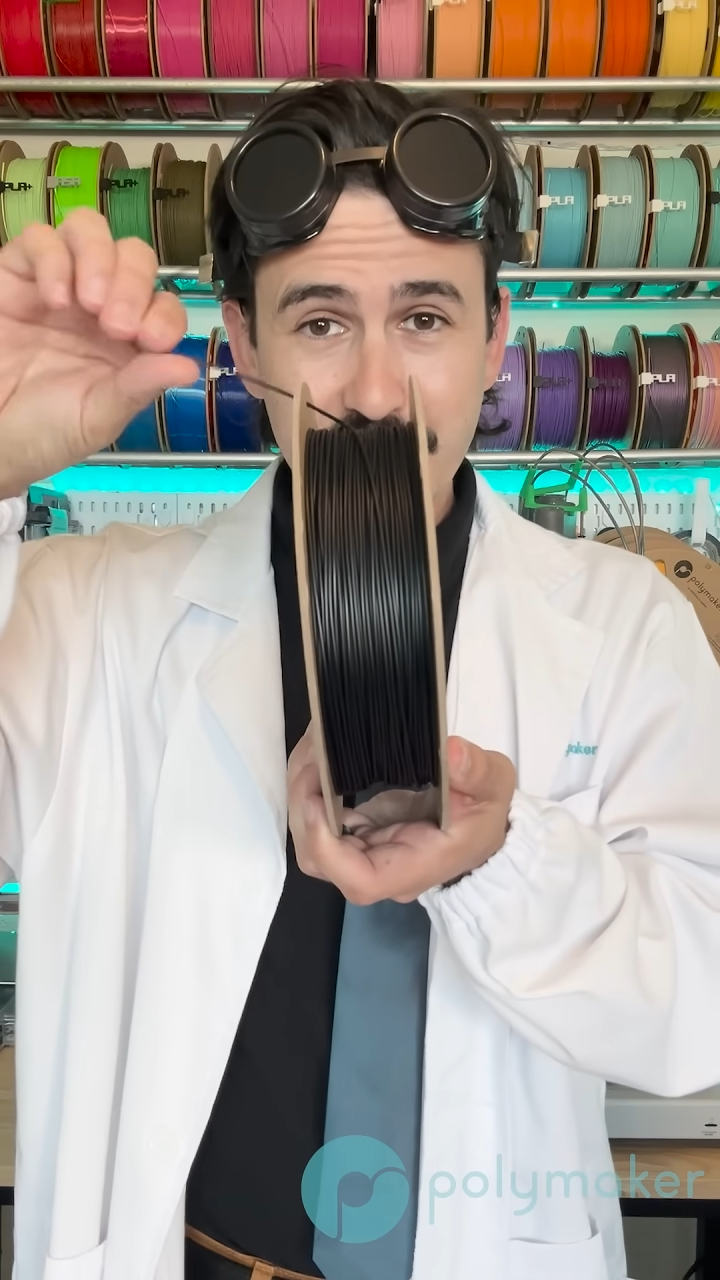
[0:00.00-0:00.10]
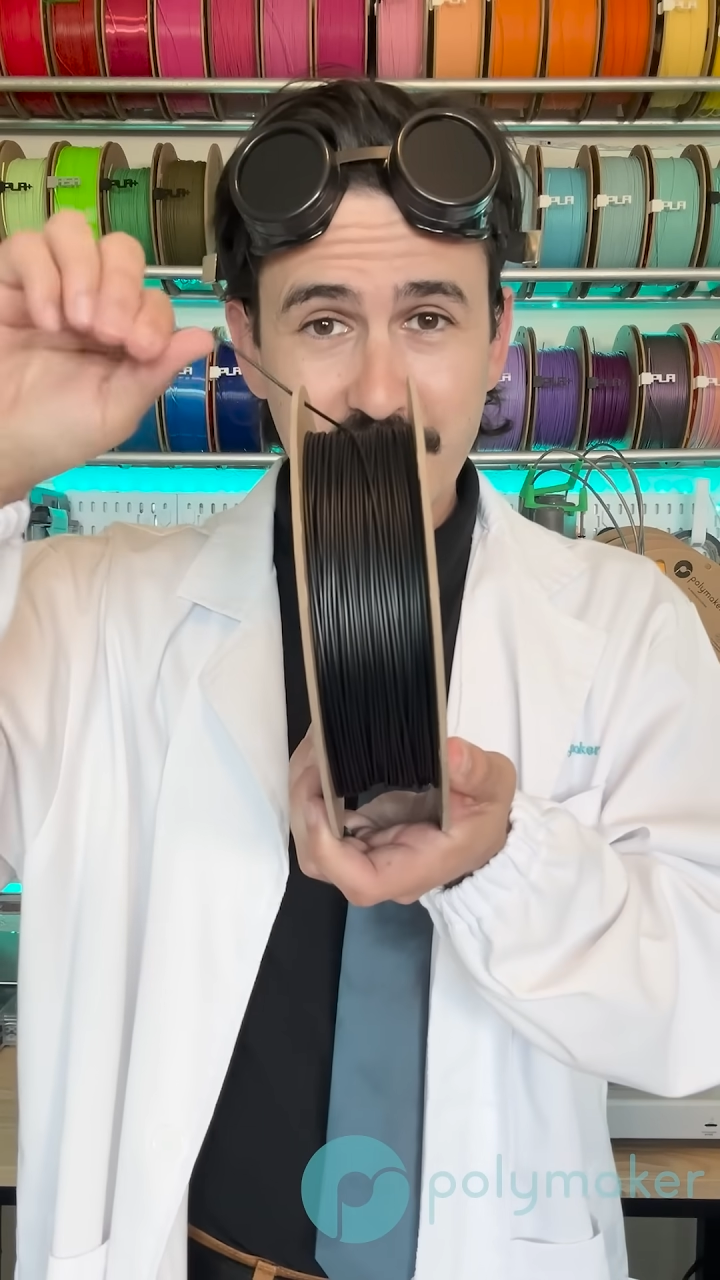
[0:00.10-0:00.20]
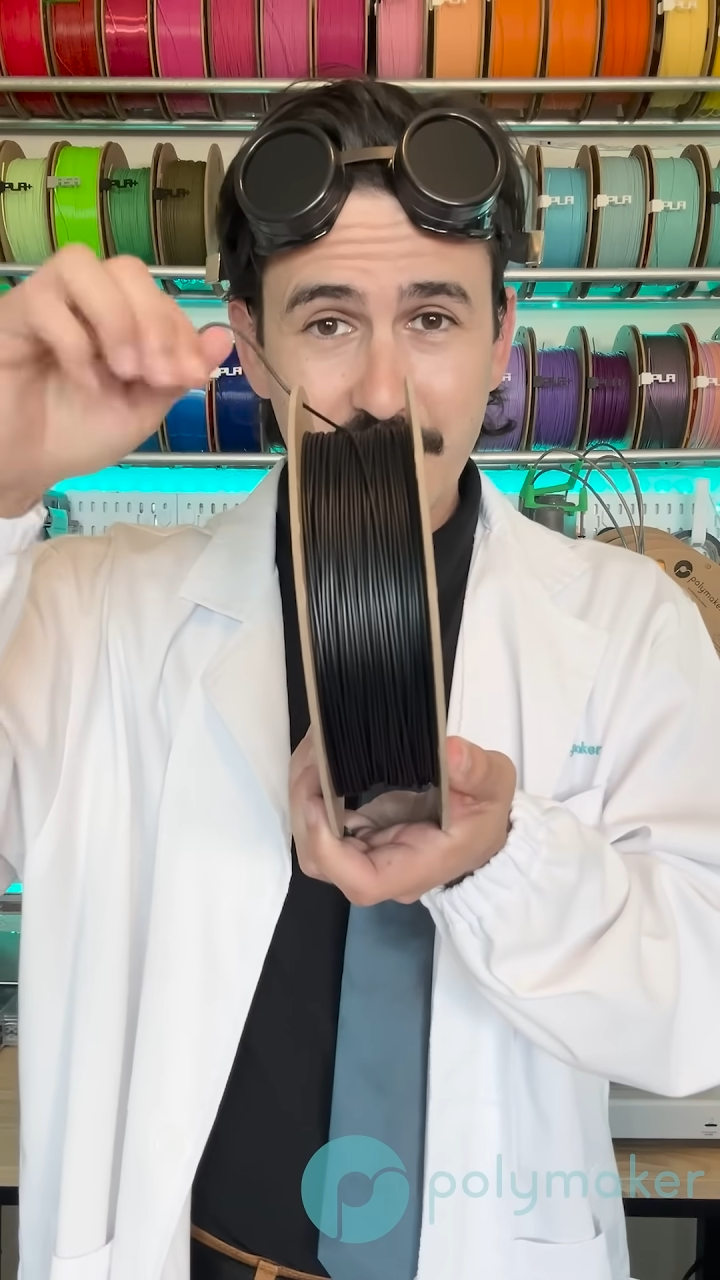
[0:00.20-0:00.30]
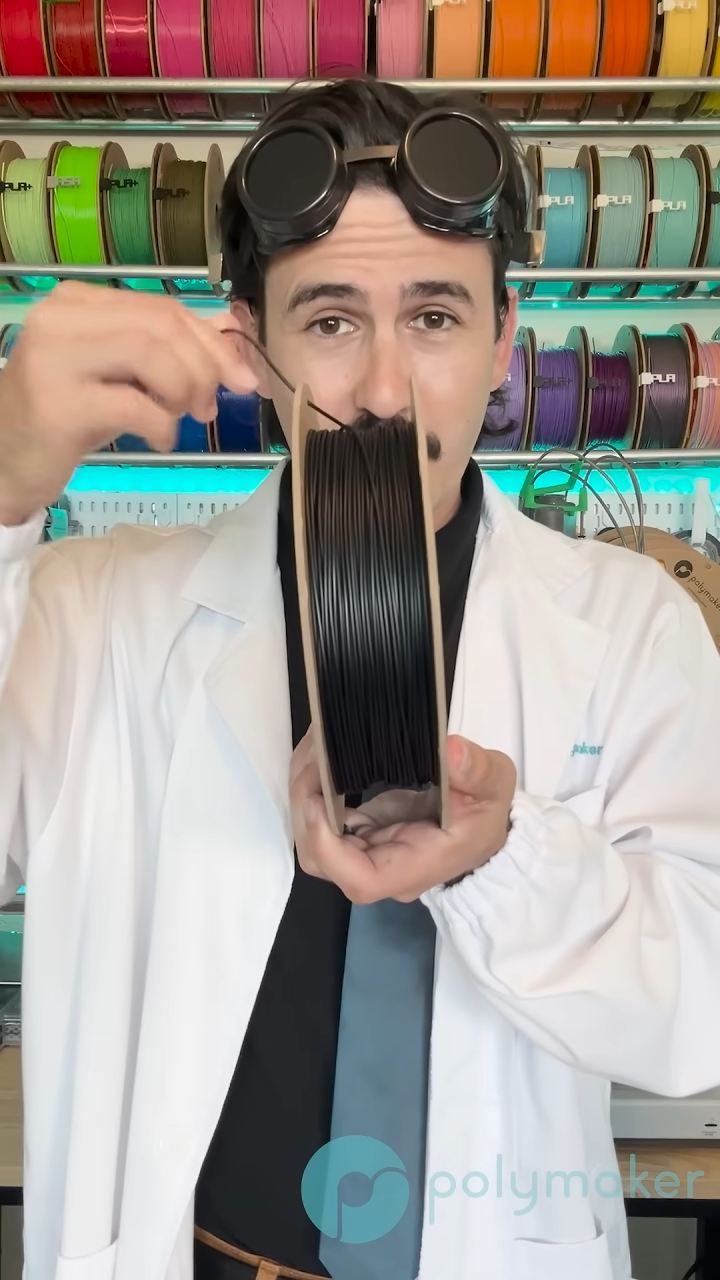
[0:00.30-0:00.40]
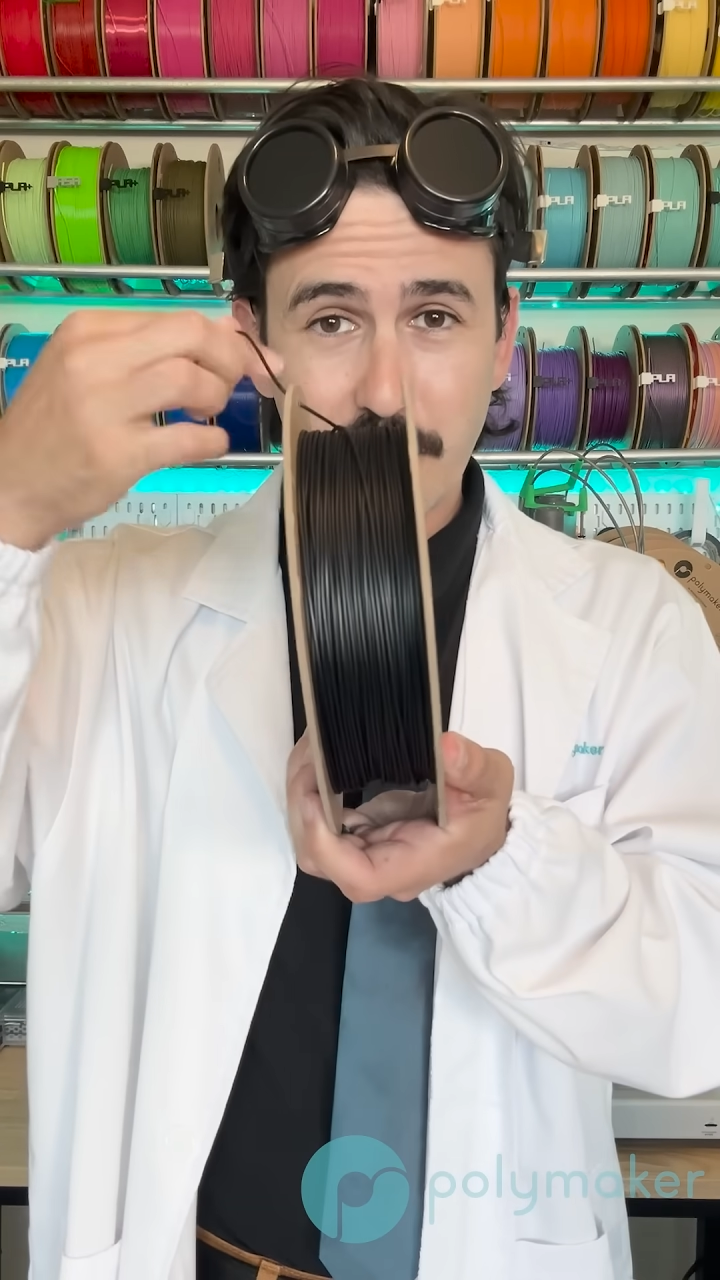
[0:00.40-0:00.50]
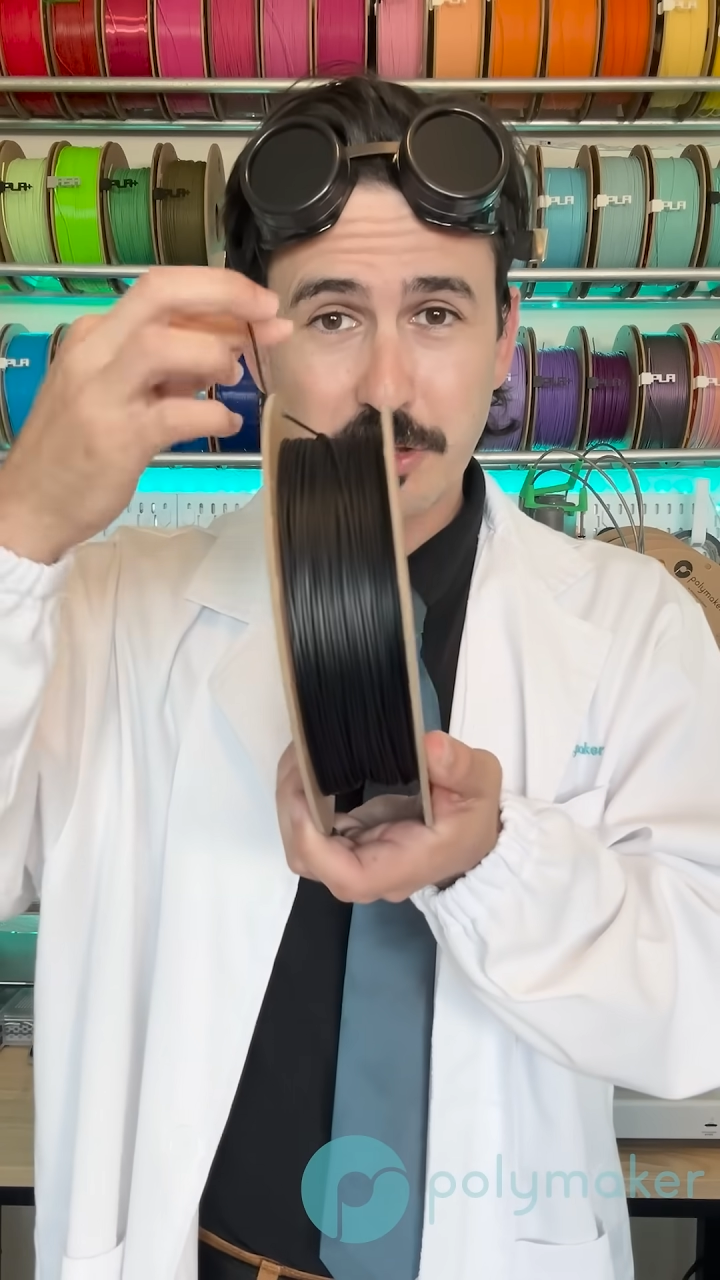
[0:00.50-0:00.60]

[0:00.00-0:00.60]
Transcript: It's kind of hard